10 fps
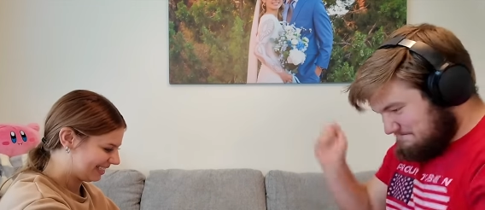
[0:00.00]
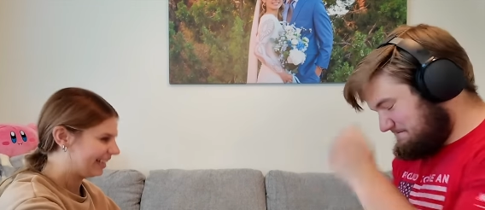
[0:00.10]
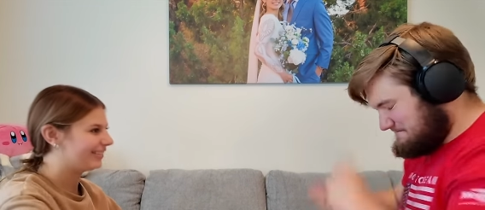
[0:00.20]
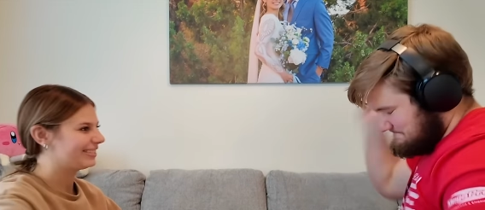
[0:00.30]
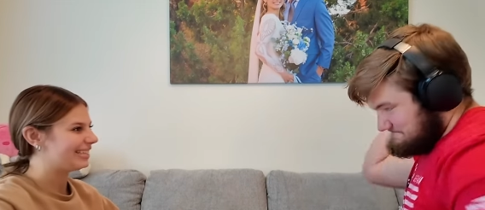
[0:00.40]

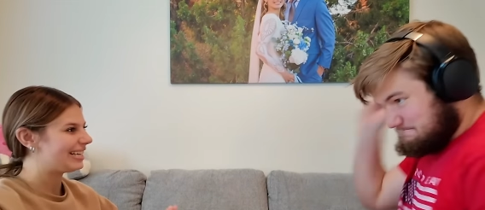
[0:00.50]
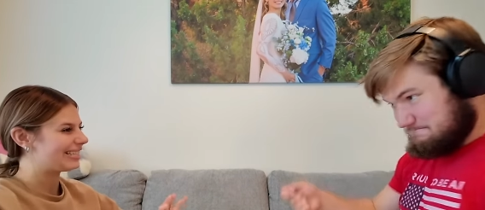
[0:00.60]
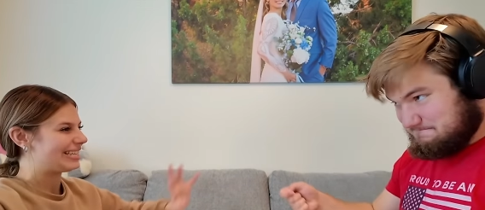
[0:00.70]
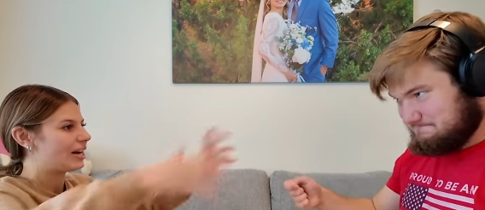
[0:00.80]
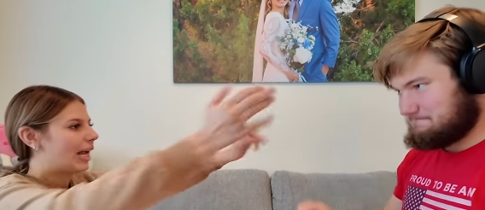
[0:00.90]
Speaker 1: That was
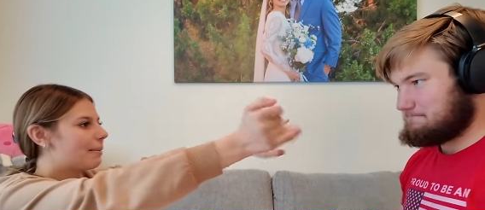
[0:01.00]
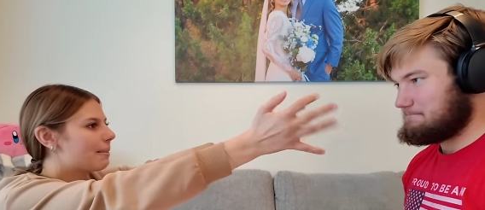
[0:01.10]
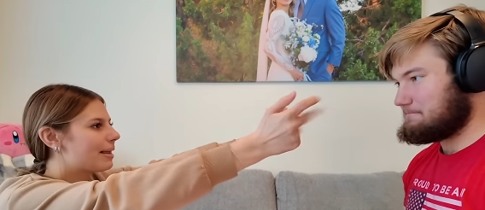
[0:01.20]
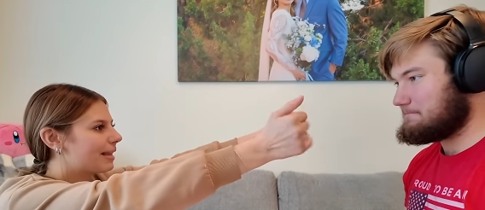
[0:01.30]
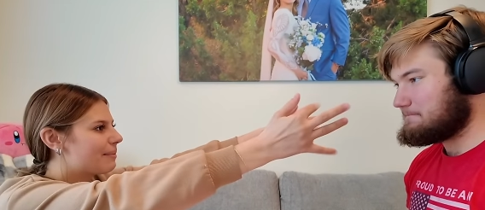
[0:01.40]
easy now. Give me
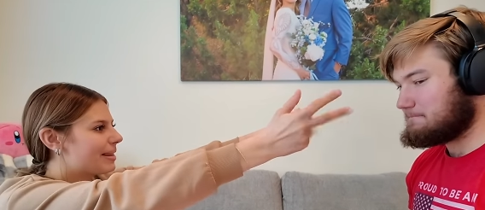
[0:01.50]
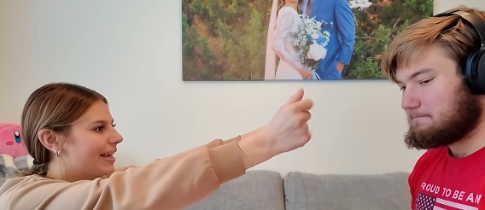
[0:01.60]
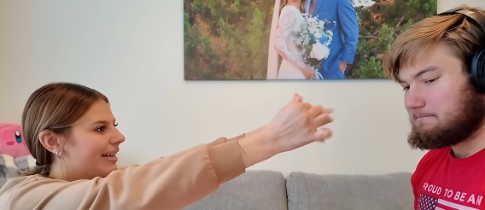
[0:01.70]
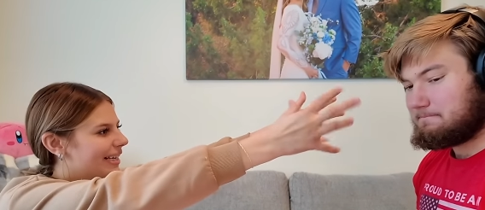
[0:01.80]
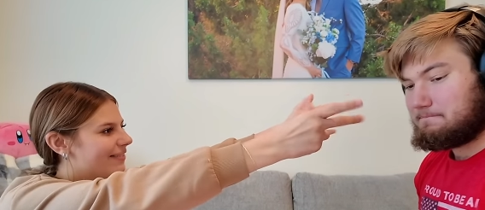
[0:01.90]
that, give me
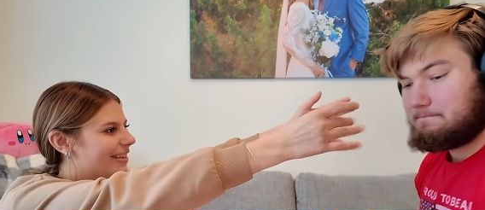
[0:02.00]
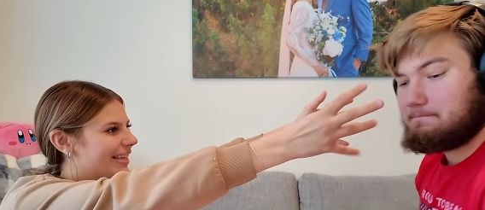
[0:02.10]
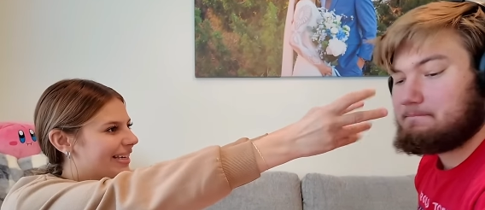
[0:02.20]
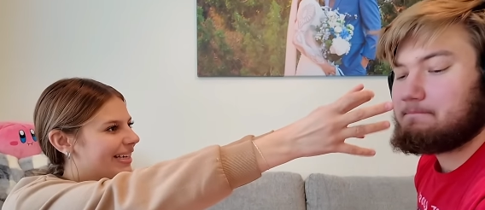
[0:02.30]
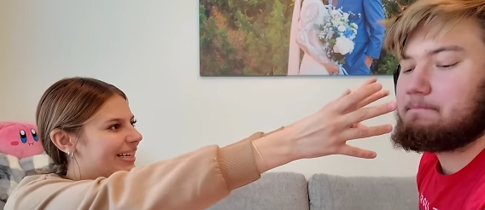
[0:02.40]
that, give me
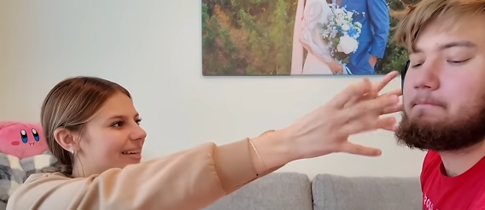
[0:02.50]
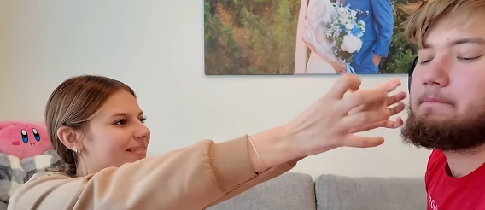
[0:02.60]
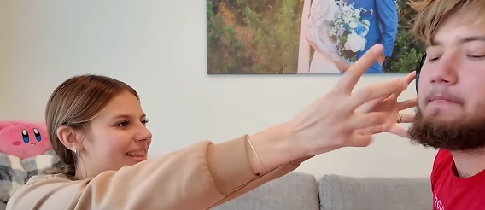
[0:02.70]
that, give me